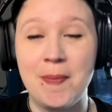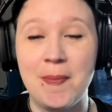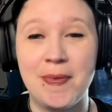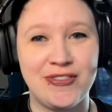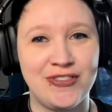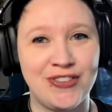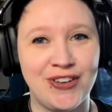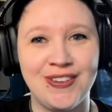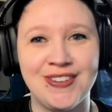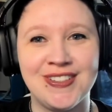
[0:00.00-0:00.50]
But
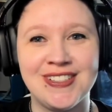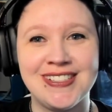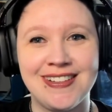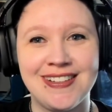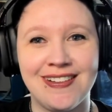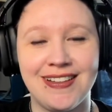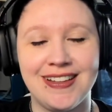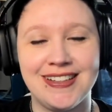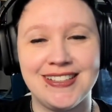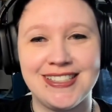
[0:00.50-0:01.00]
first,
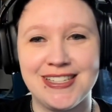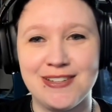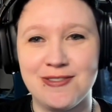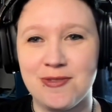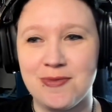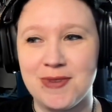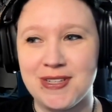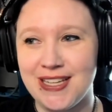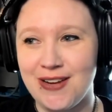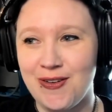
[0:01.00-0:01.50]
let's see
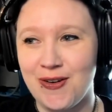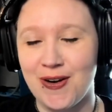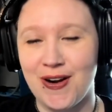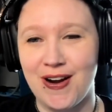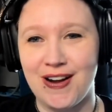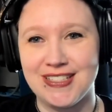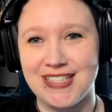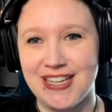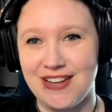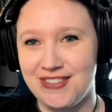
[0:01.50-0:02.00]
what my tarot
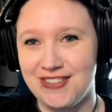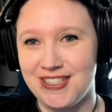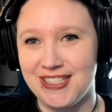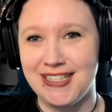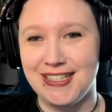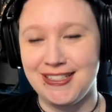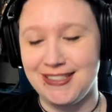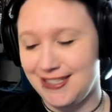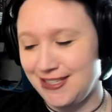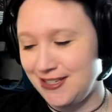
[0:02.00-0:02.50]
cards have to
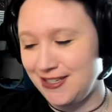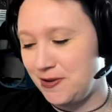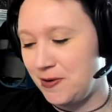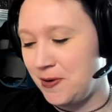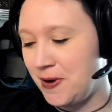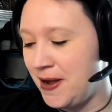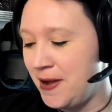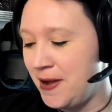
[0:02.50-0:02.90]
say to you